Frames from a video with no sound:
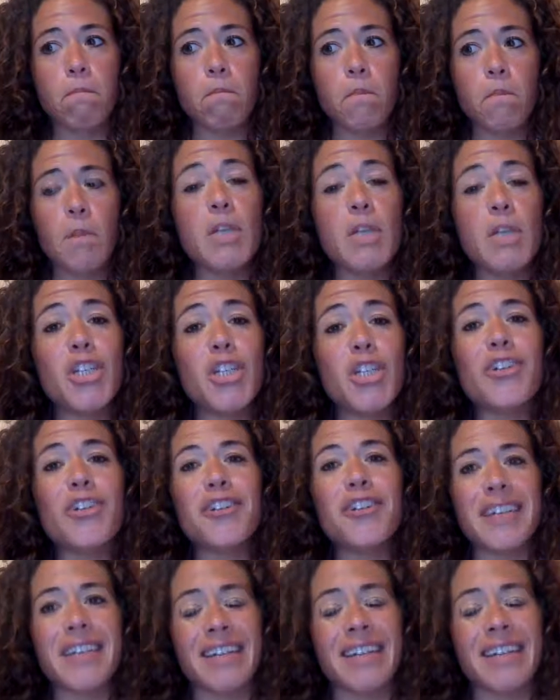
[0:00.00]

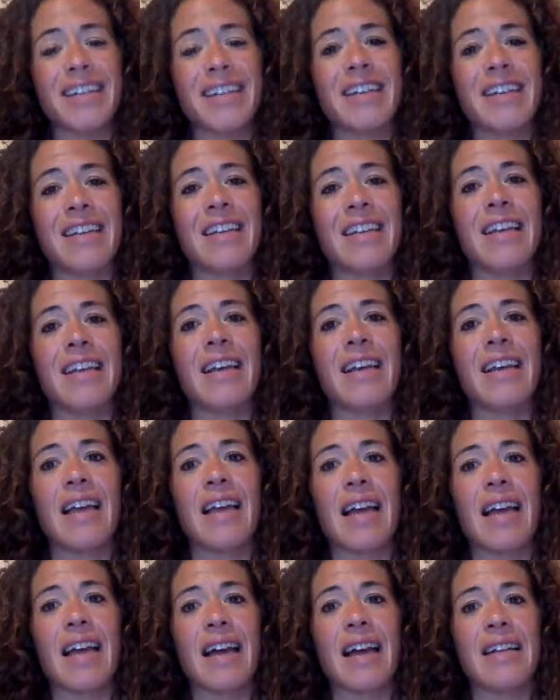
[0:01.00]
maturity
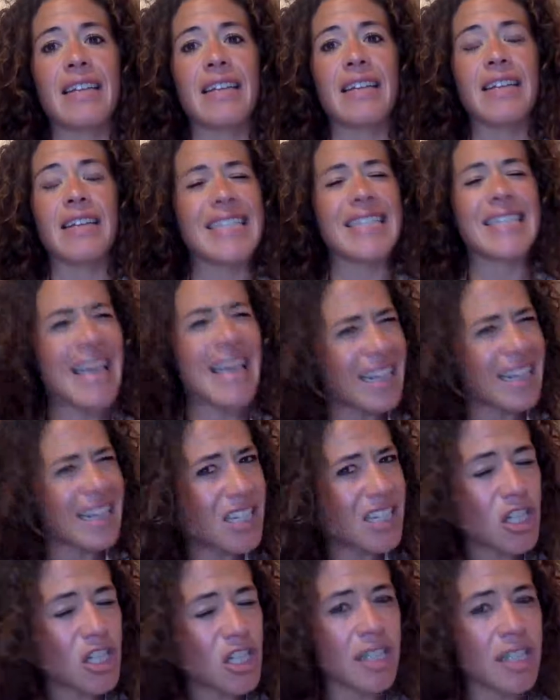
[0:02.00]
and
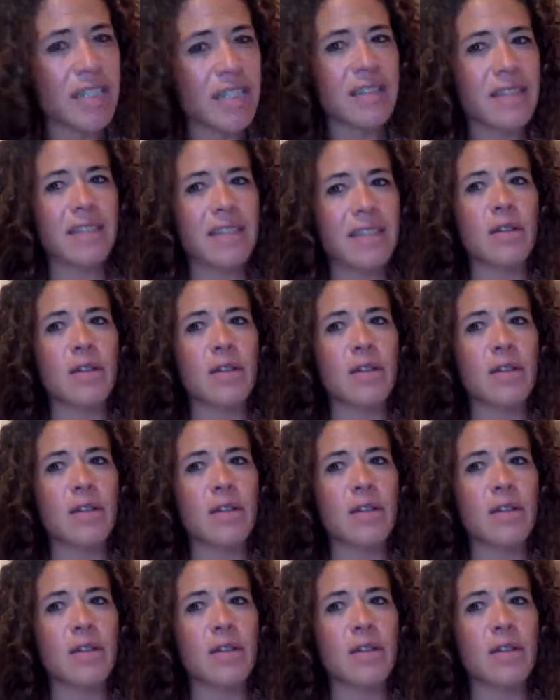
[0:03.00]
intelligence